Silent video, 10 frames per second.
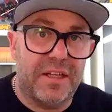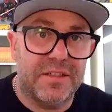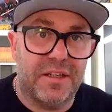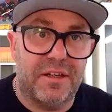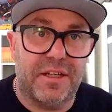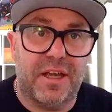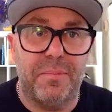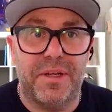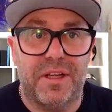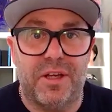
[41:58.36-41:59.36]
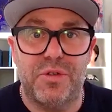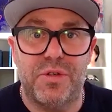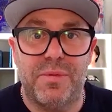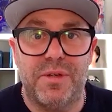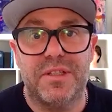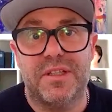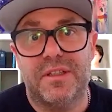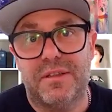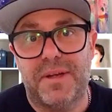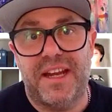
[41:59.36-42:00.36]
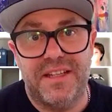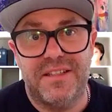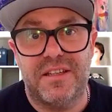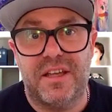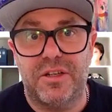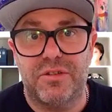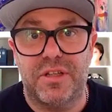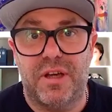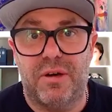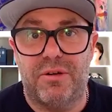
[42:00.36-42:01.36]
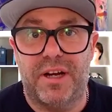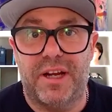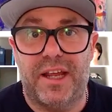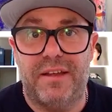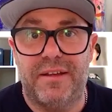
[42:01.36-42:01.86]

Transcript: to go. A bit of country music. I'm getting into country the older I get.